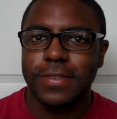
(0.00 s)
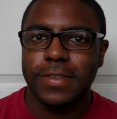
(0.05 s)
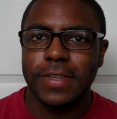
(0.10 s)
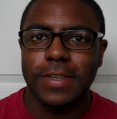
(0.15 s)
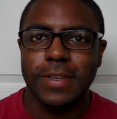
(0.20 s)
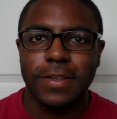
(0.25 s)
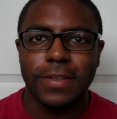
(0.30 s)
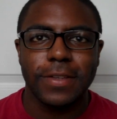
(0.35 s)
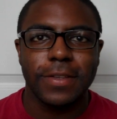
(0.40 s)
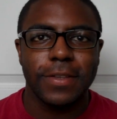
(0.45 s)

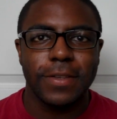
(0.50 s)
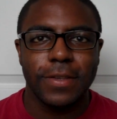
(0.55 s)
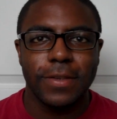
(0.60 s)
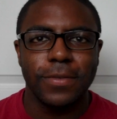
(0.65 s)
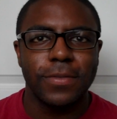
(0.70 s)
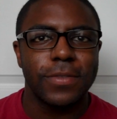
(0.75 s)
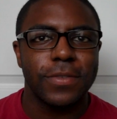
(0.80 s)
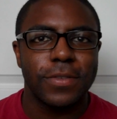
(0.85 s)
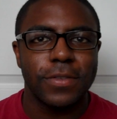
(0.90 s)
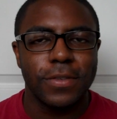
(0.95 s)

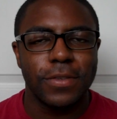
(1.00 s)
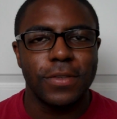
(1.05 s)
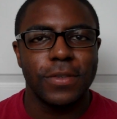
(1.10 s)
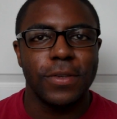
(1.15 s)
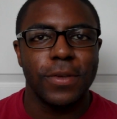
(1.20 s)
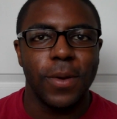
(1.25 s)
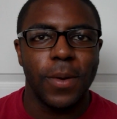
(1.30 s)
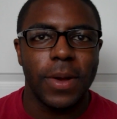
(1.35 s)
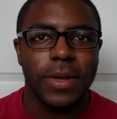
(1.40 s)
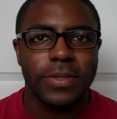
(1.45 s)
didn't used to
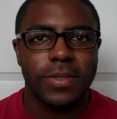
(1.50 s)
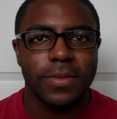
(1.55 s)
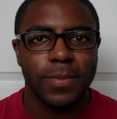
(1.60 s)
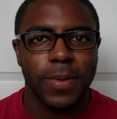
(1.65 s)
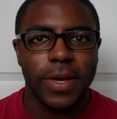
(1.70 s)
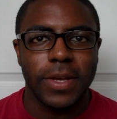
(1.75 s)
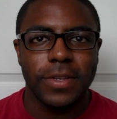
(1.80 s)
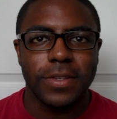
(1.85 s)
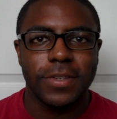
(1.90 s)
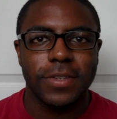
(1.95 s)
do
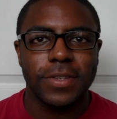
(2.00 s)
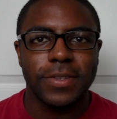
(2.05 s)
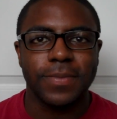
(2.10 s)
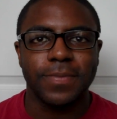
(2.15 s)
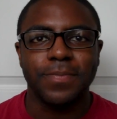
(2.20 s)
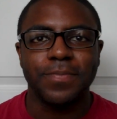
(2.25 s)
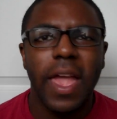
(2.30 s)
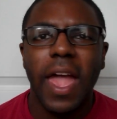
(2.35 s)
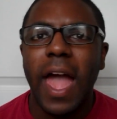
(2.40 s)
as much.